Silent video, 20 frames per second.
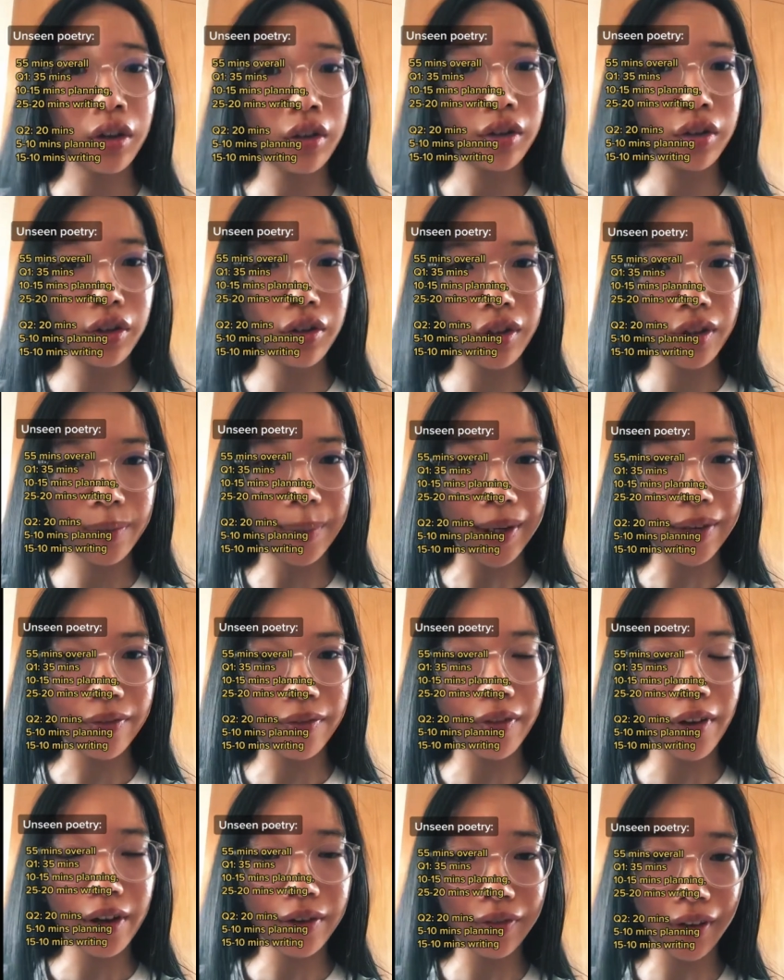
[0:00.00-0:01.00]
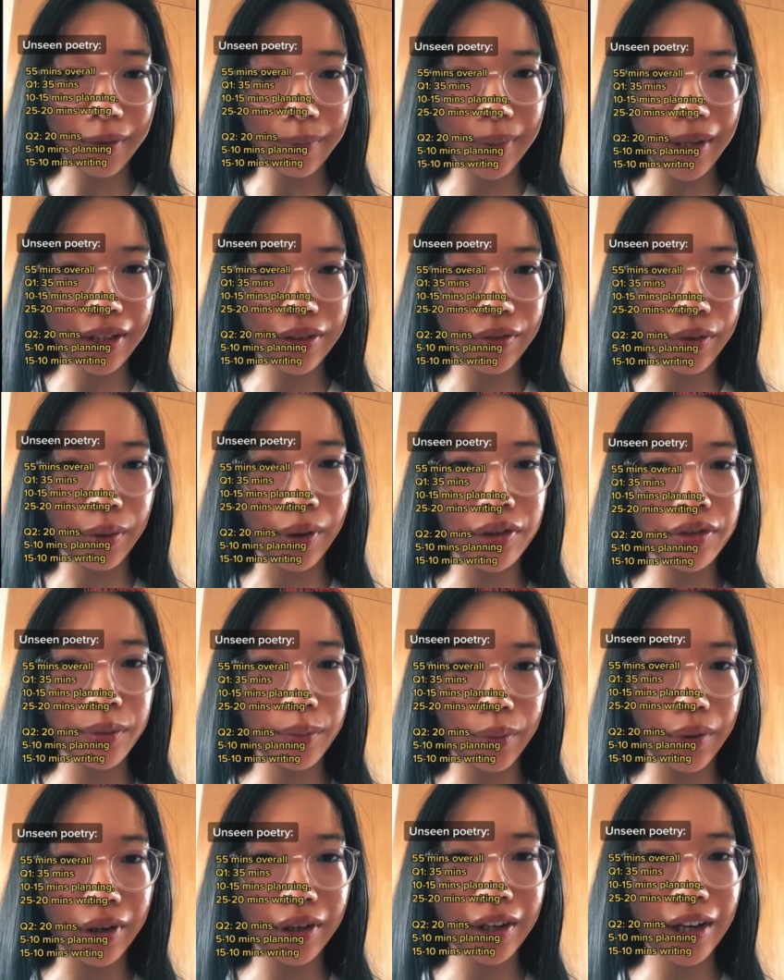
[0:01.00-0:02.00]
You should spend 35 minutes for question
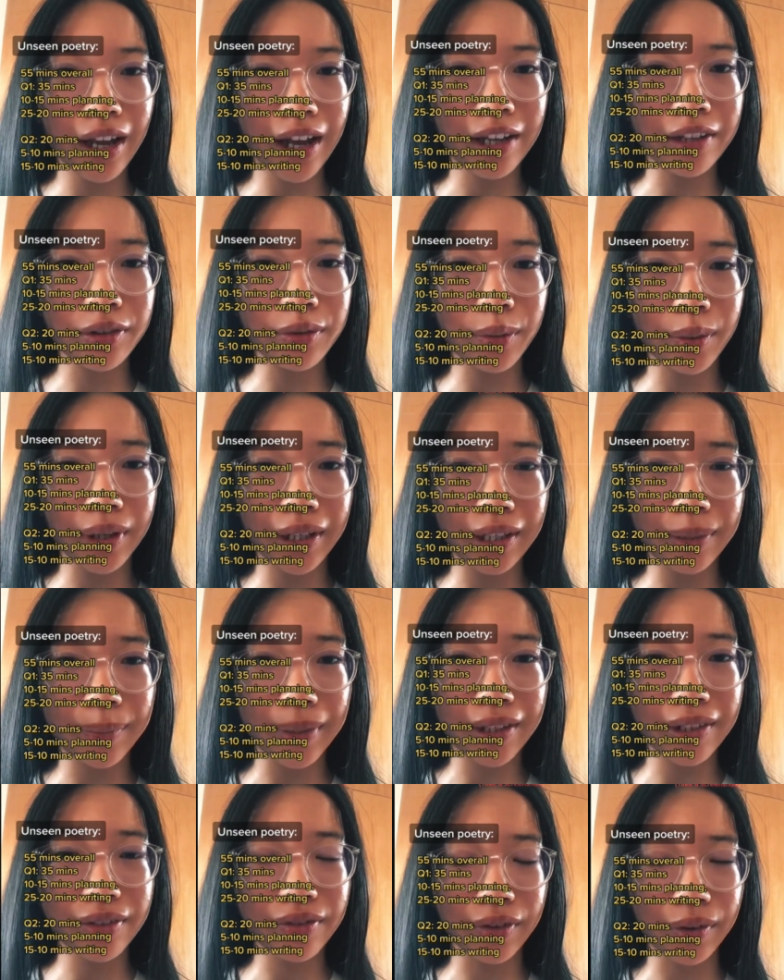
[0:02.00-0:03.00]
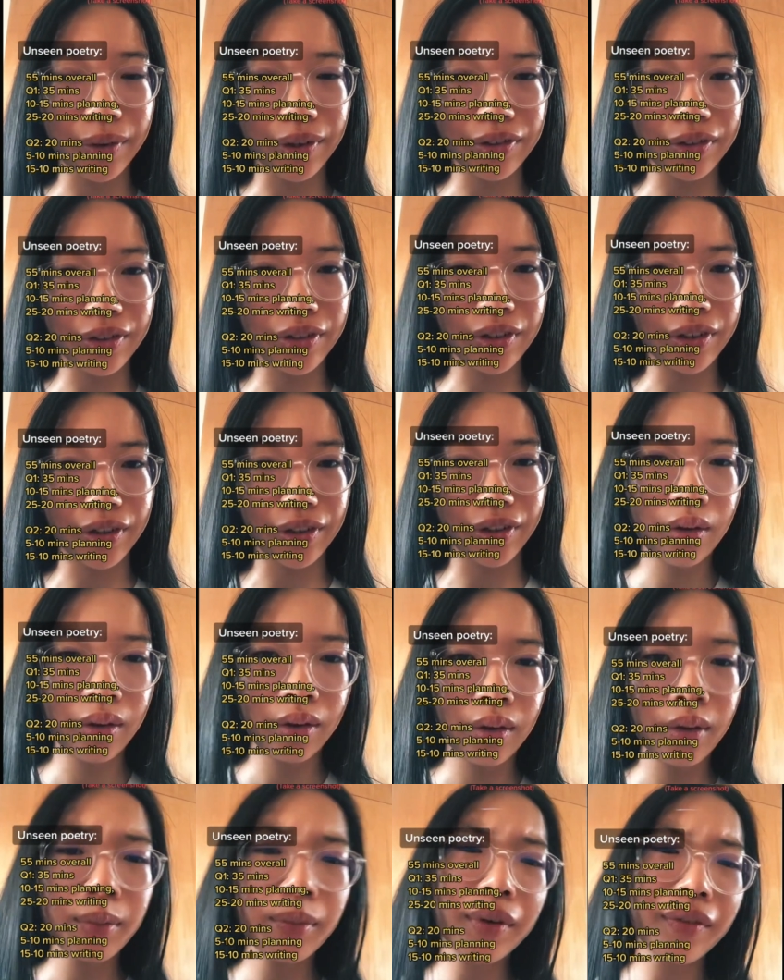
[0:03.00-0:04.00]
1 and 20 minutes for question 2.
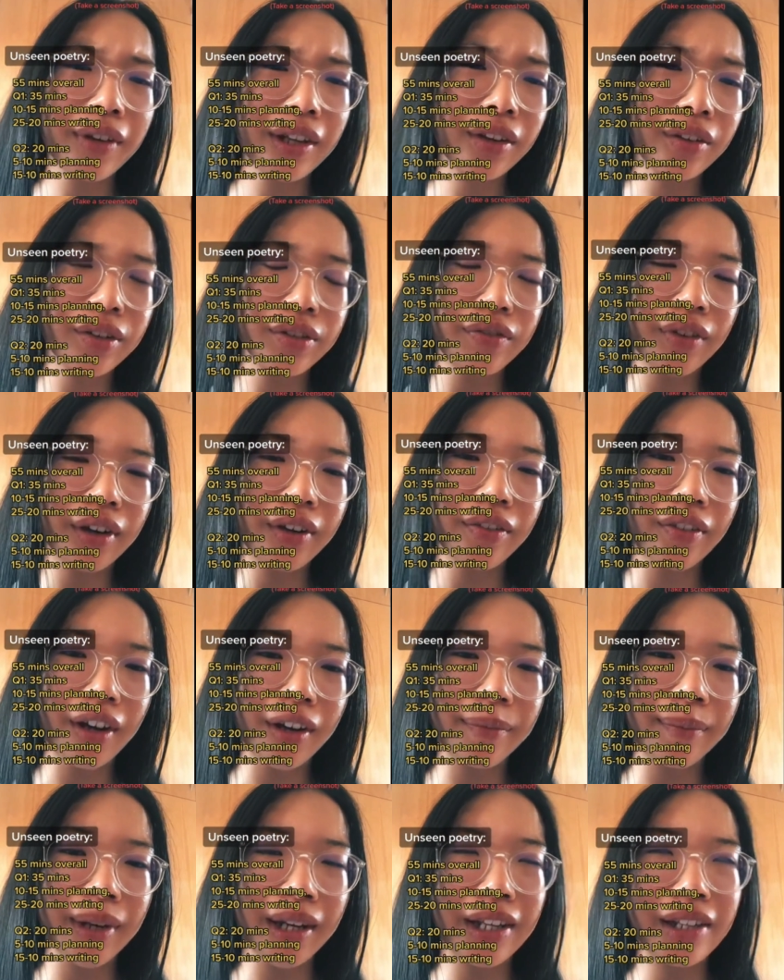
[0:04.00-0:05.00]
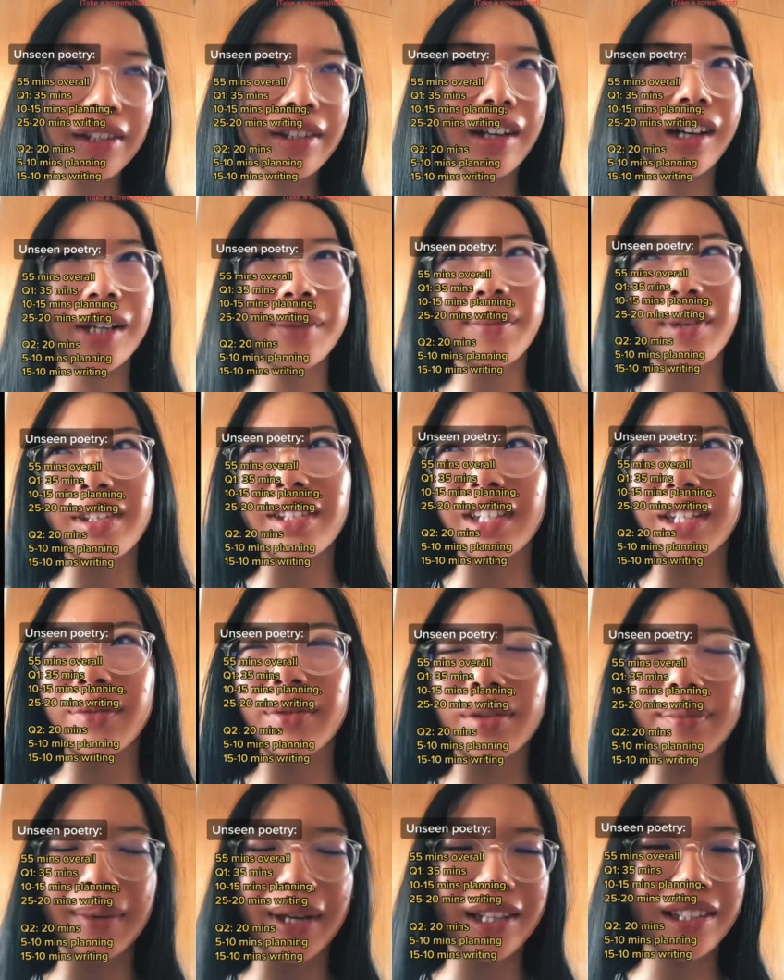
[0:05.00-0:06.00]
Within those 35 minutes, I personally would
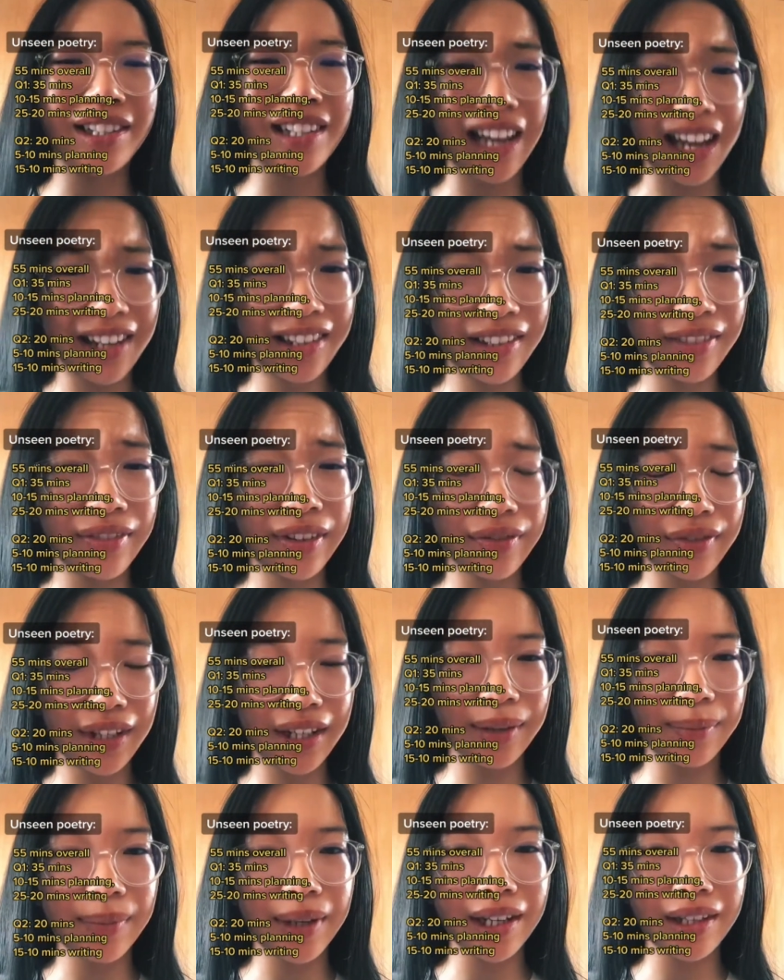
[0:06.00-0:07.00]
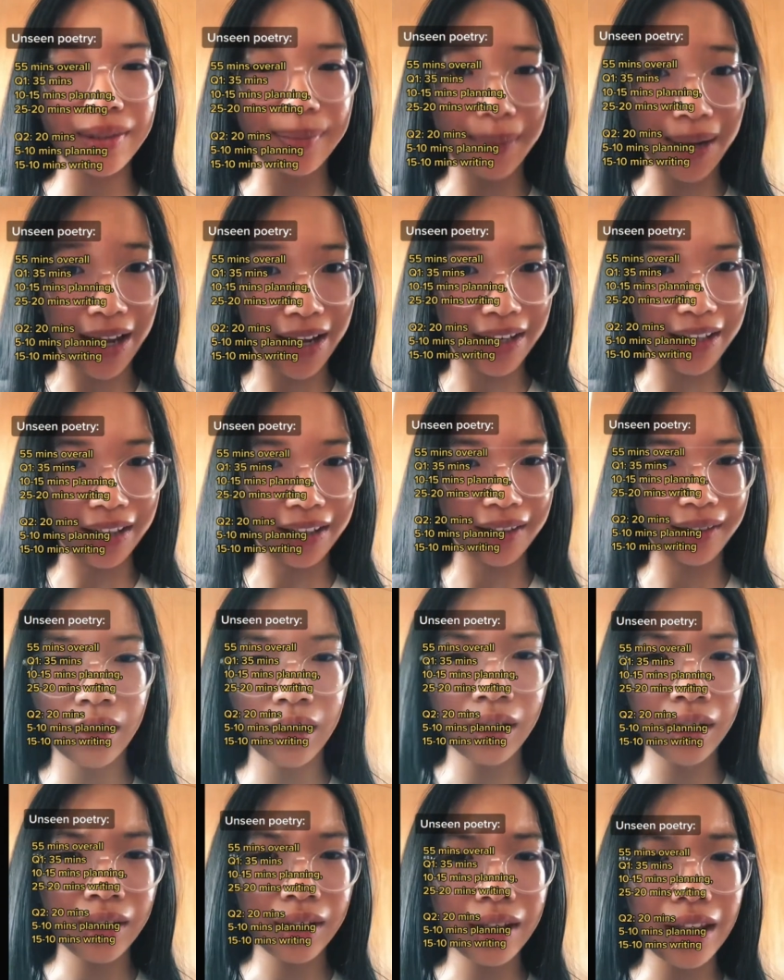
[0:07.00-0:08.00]
spend 10 to 15 minutes planning,
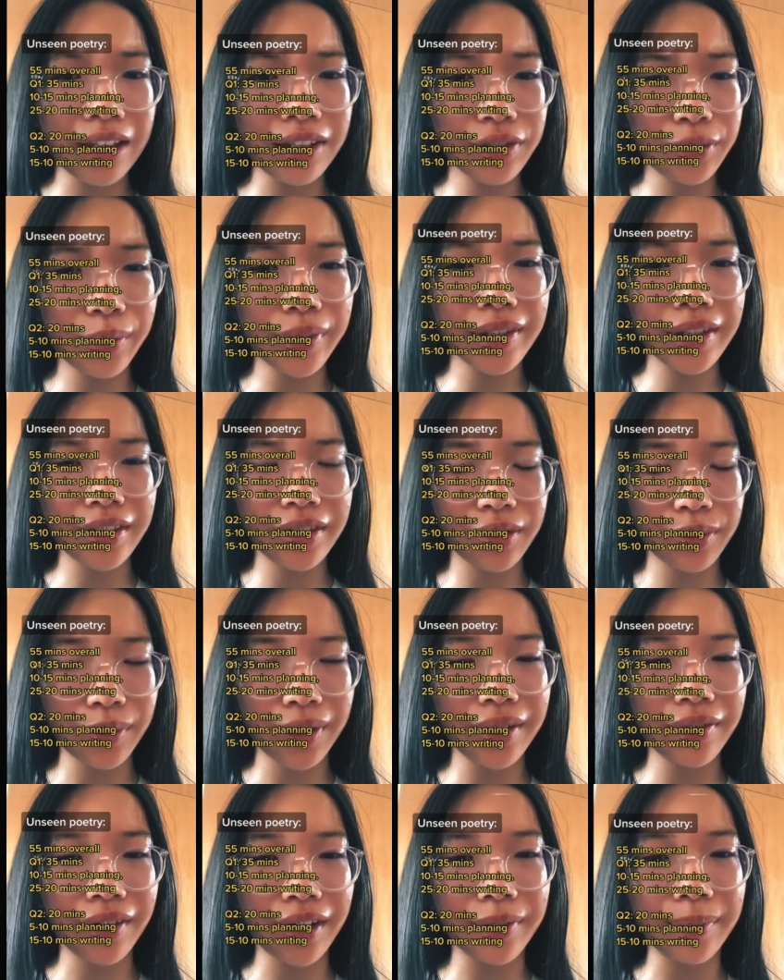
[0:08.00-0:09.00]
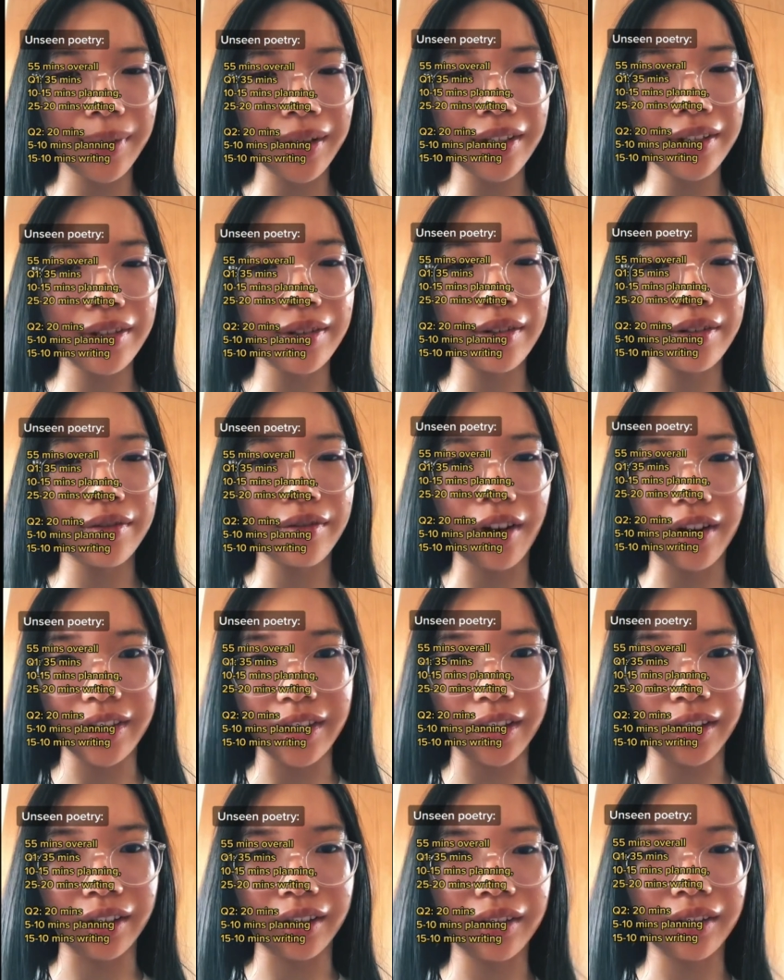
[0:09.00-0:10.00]
then 20 to 25 minutes
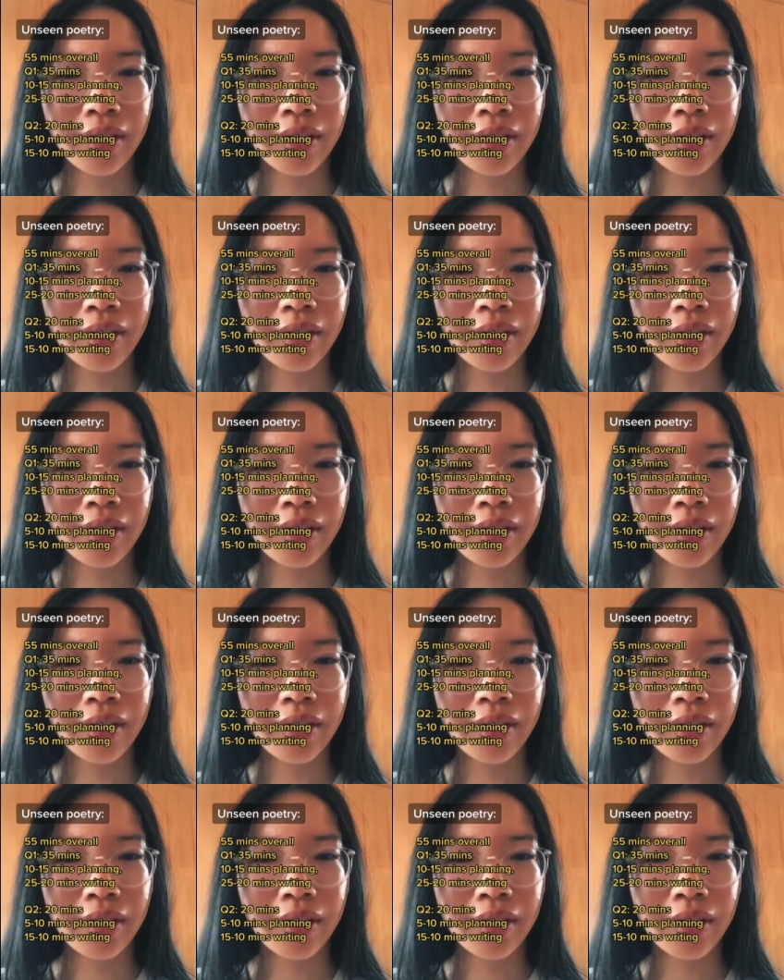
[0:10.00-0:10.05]
writing.